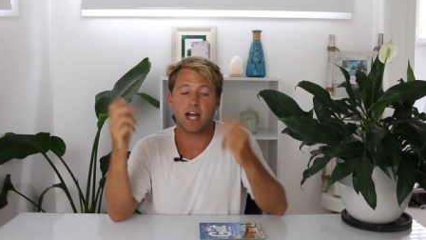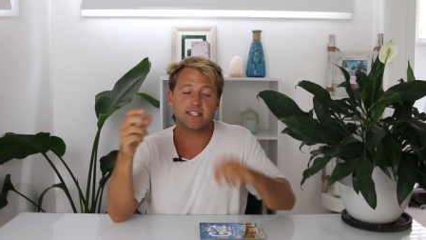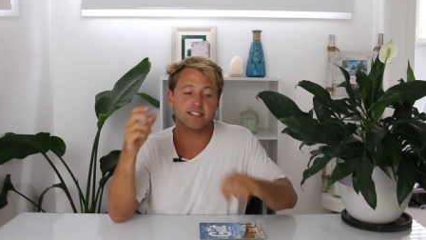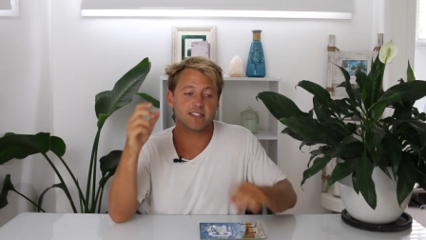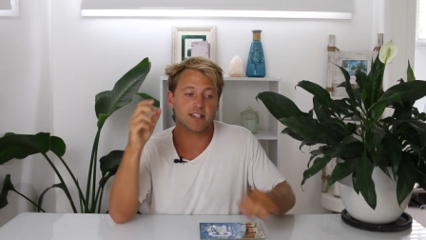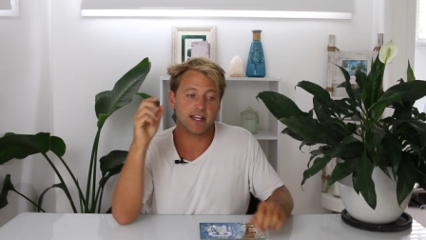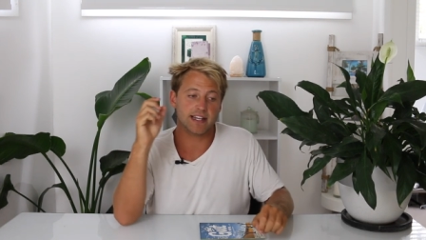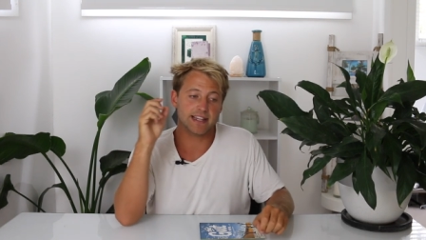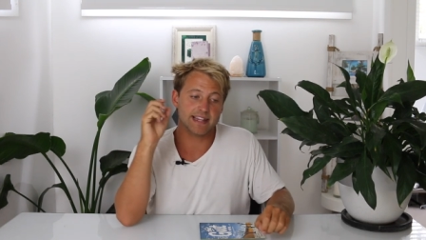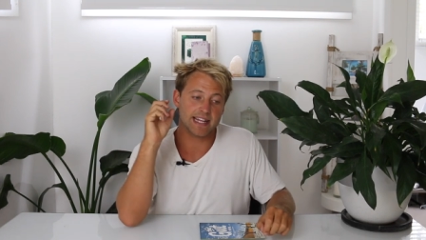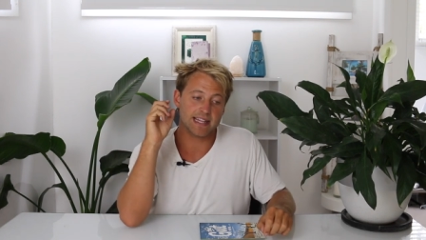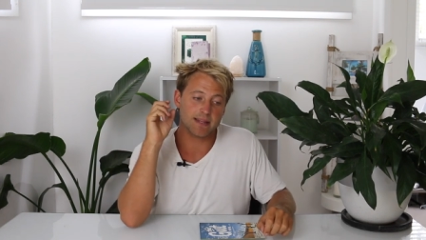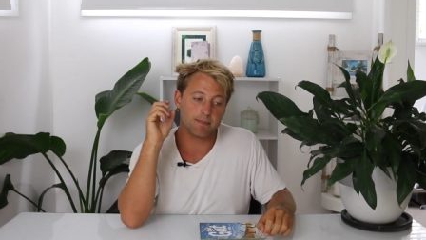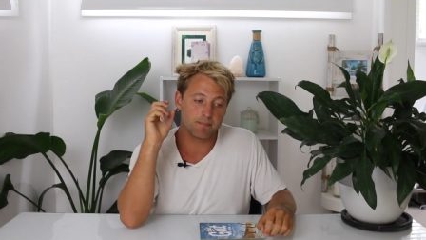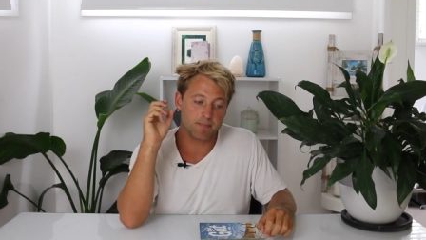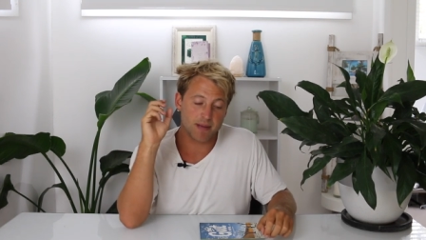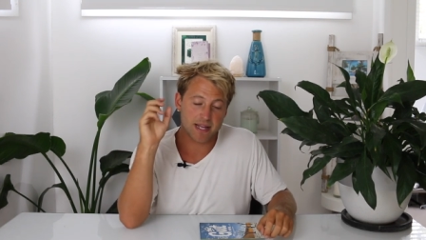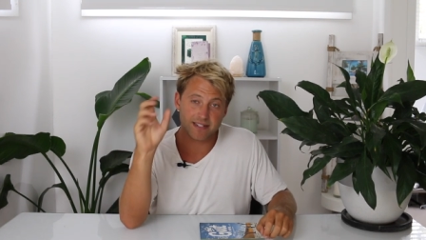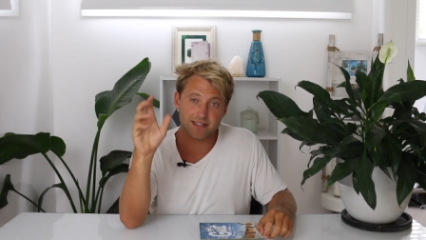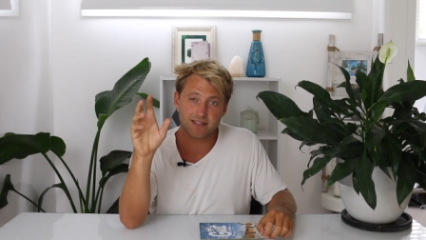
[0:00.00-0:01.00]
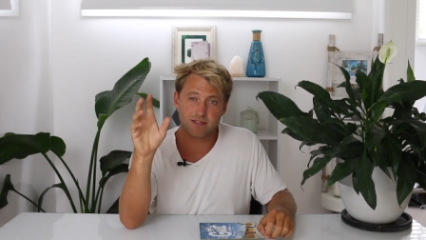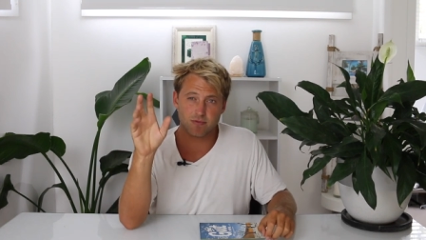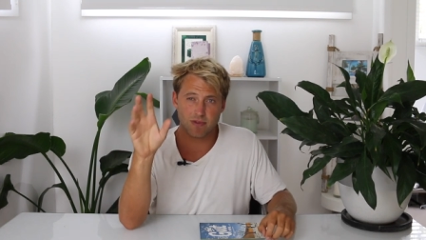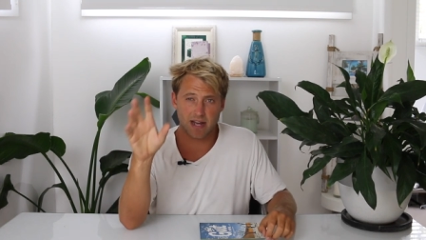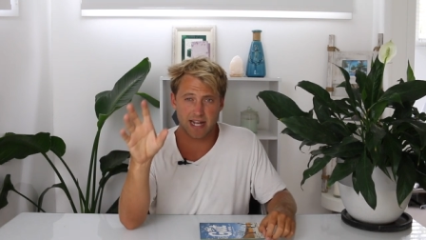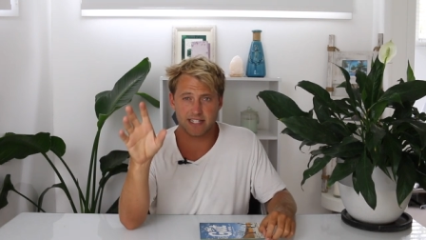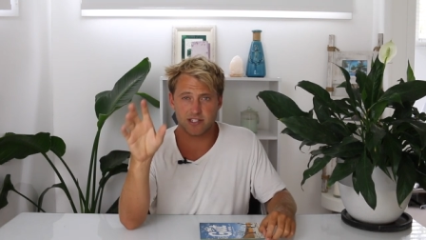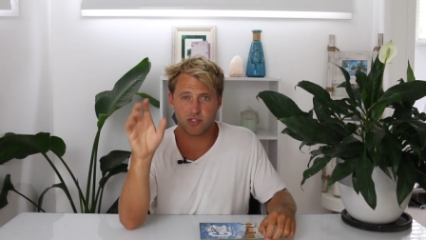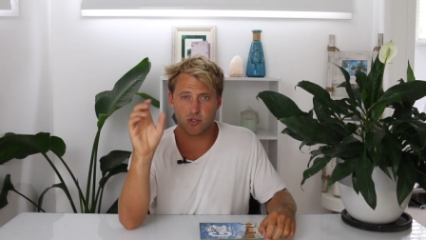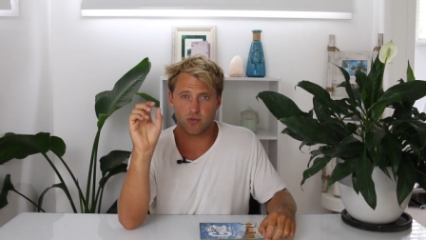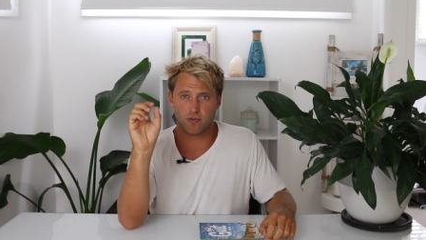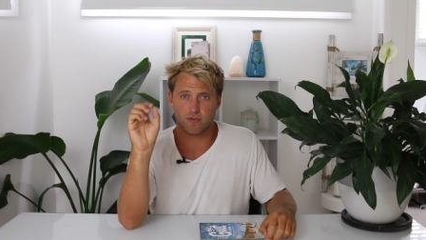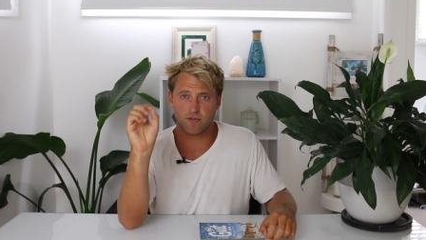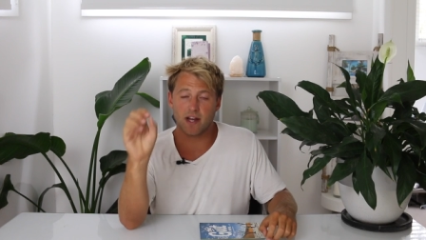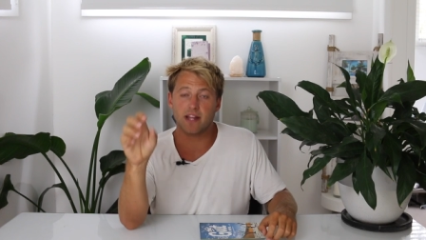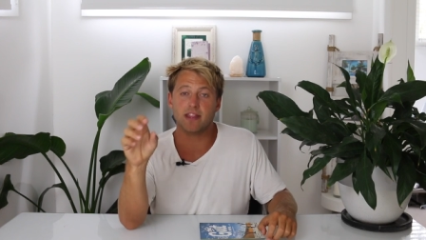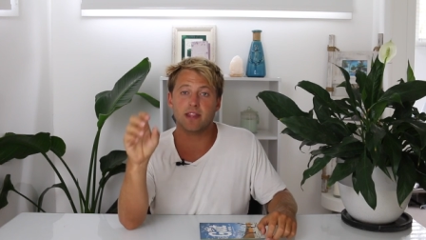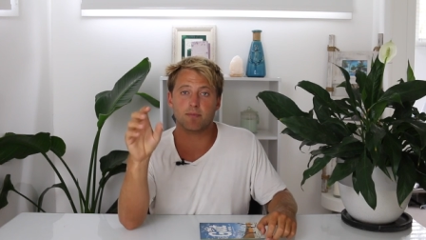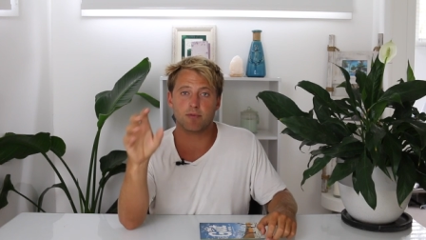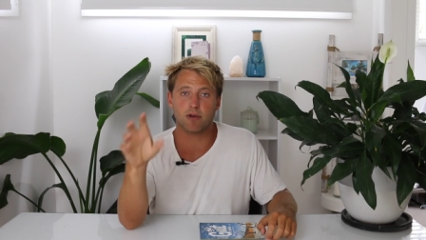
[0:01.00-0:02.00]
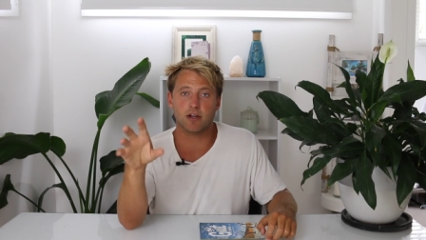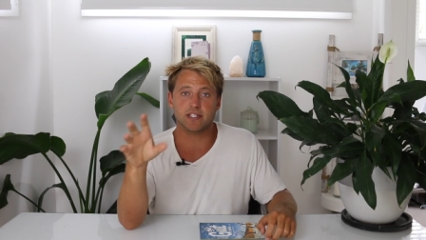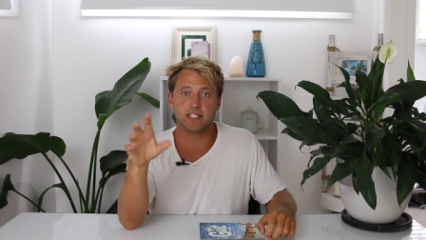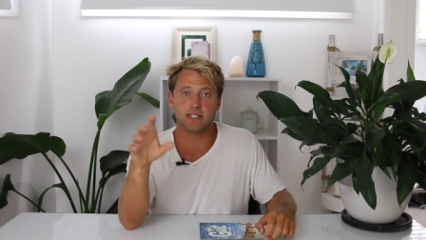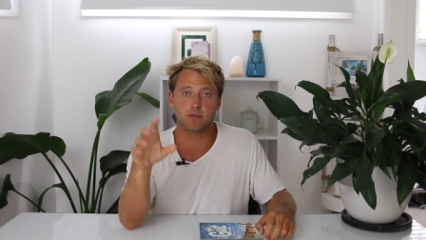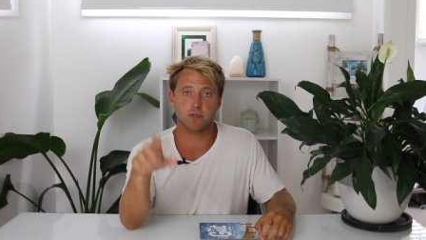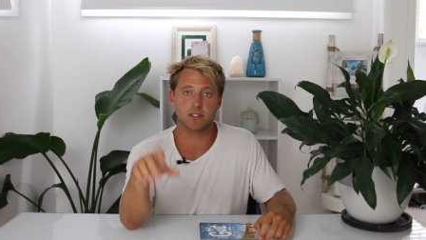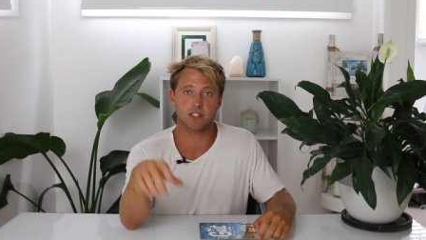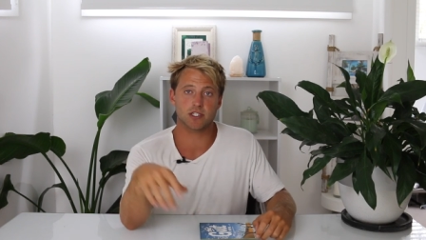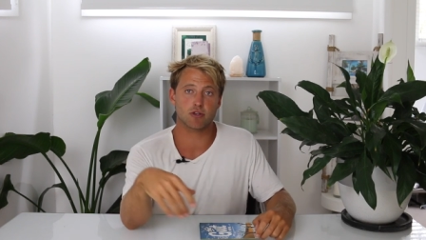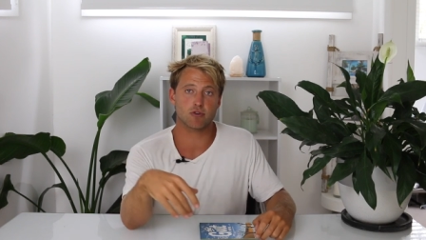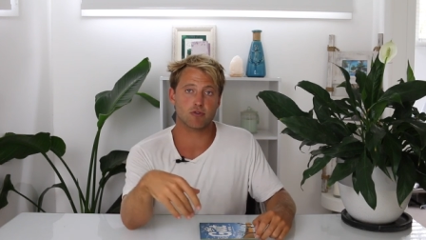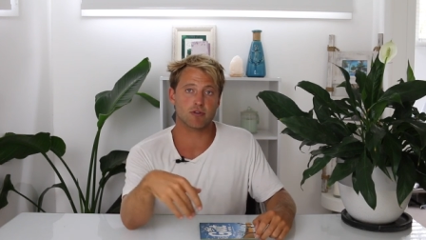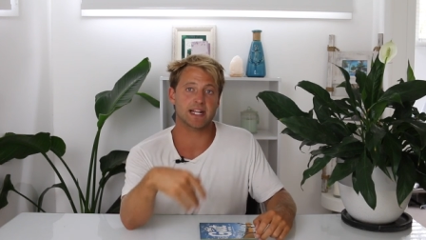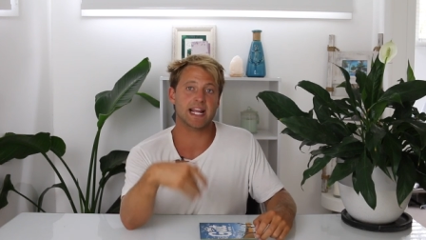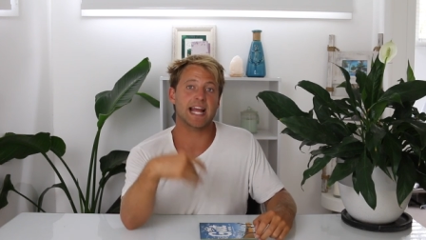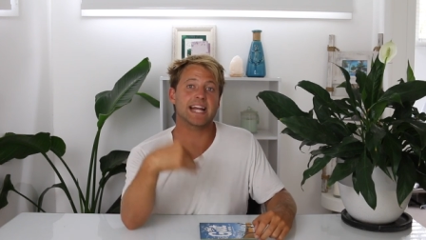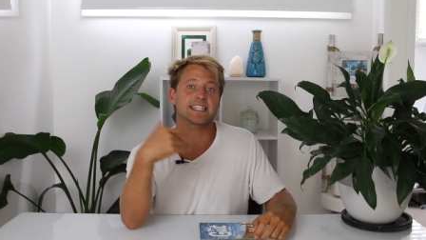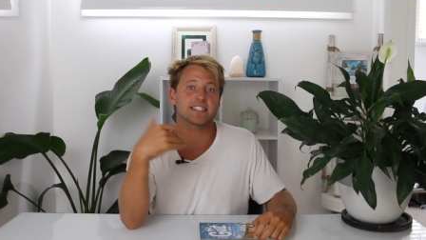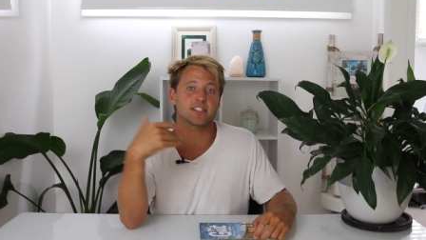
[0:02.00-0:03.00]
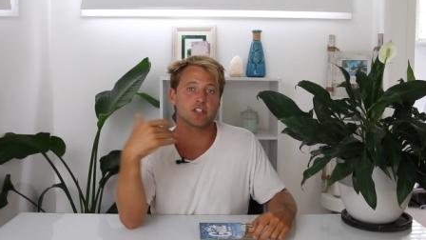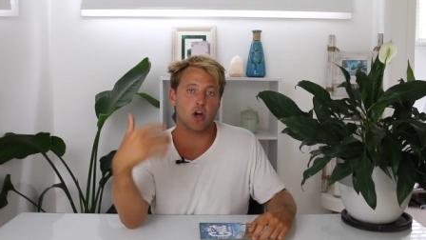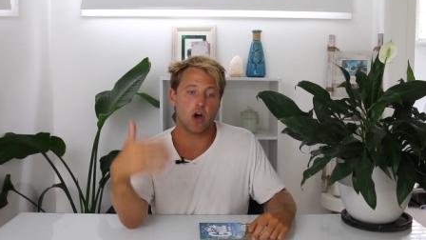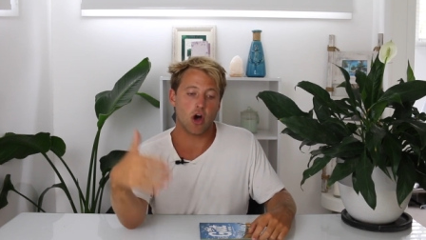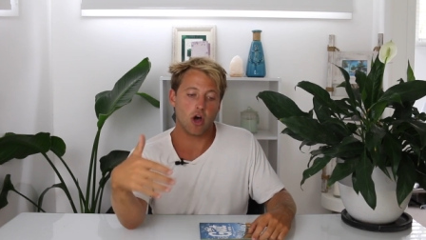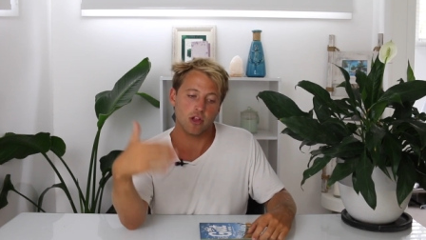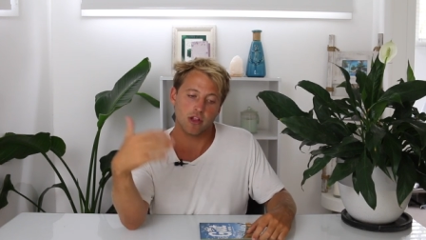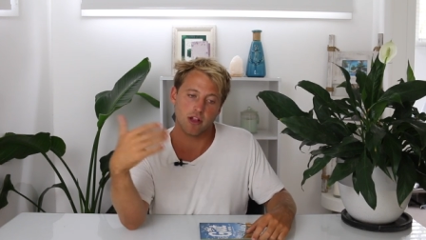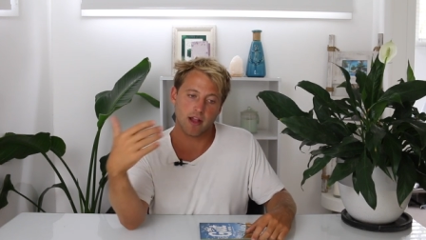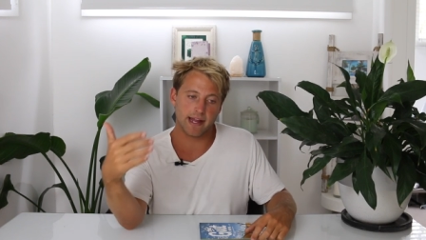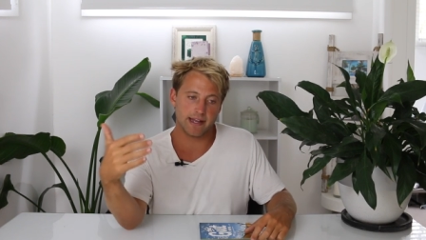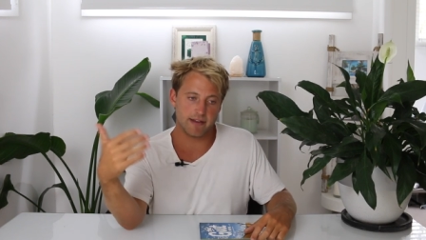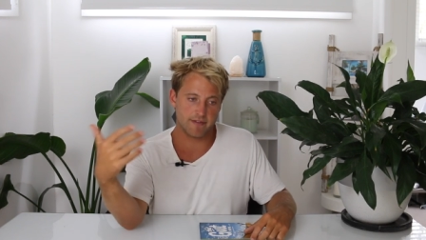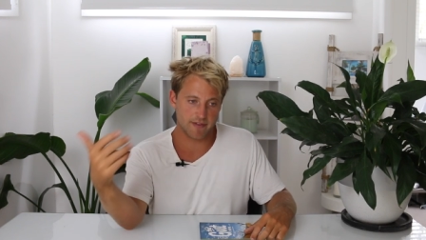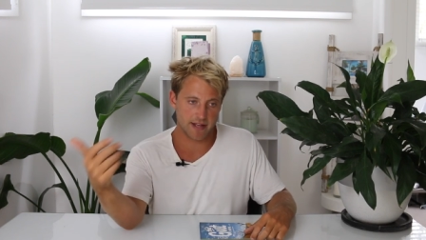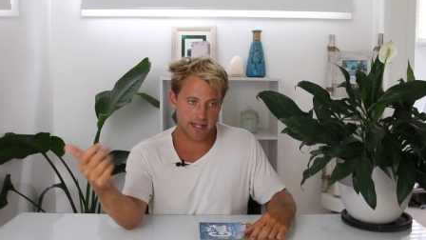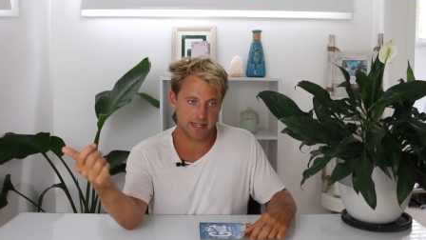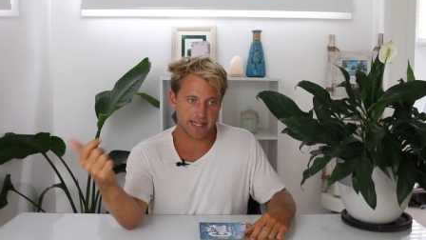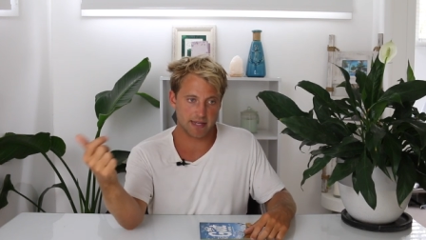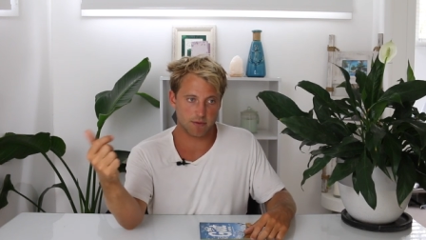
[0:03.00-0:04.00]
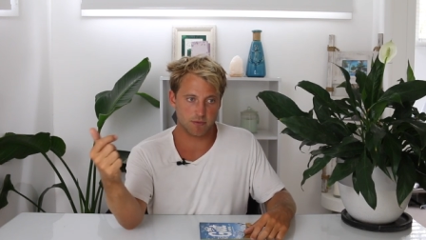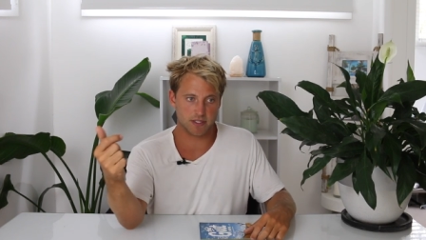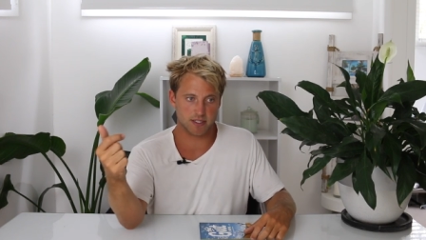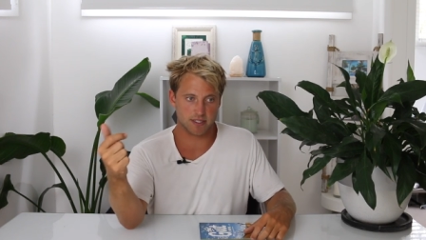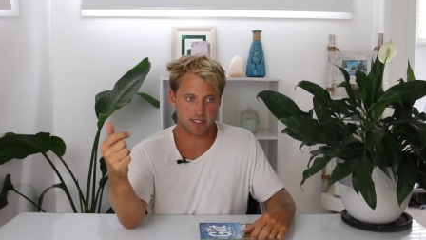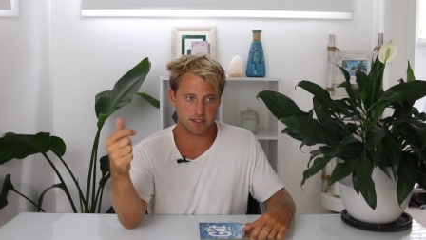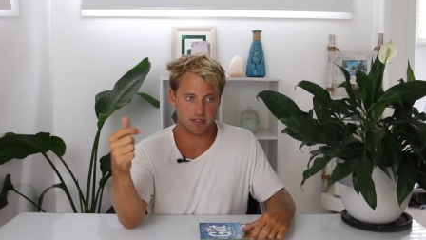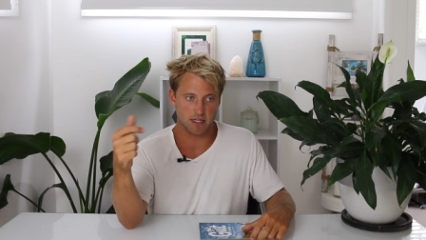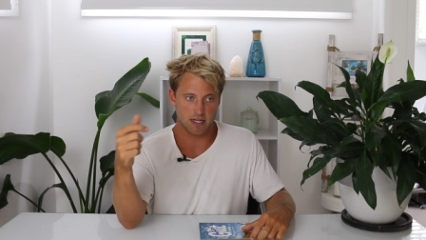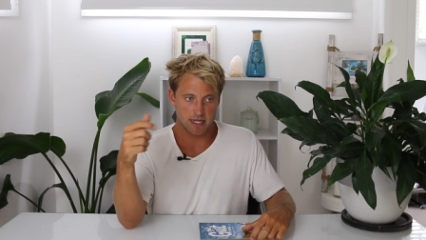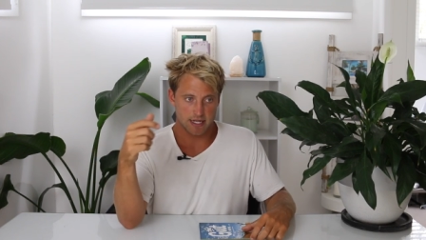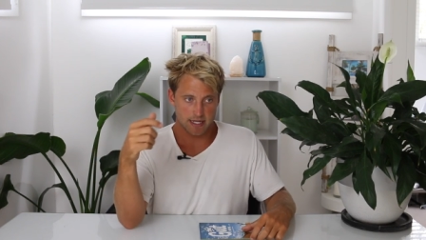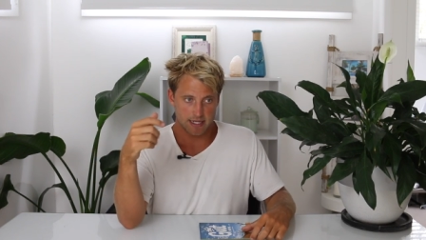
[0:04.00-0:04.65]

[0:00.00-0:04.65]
I decided that the best way to fund the project was to create an online event that was